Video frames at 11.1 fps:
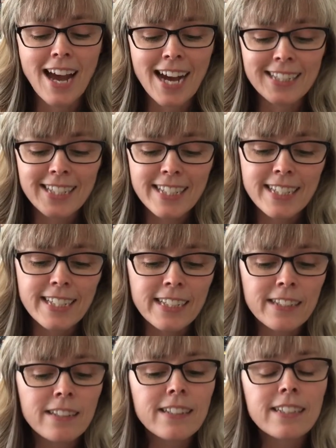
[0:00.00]
And
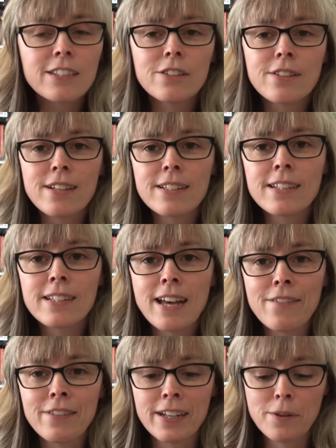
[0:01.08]
still in
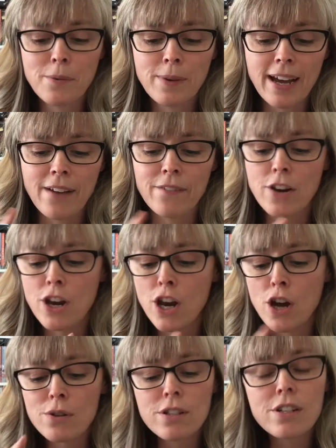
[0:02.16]
2011, we have
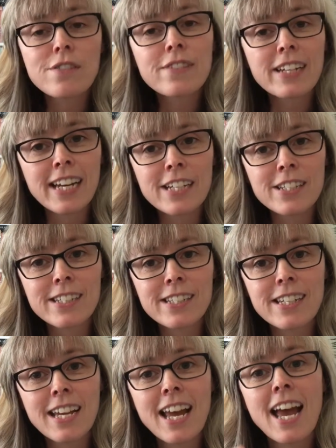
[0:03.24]
no
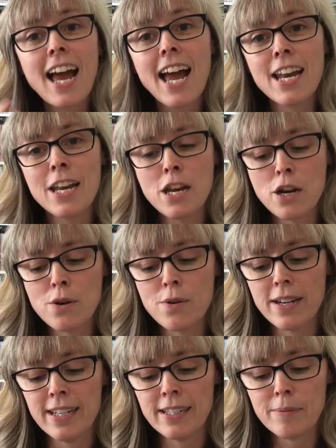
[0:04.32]
certification and
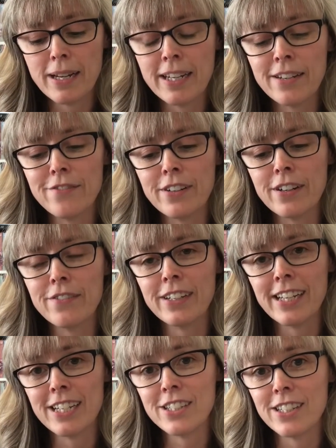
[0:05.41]
no independent
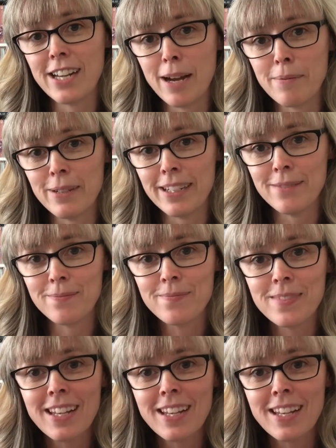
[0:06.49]
verification happening.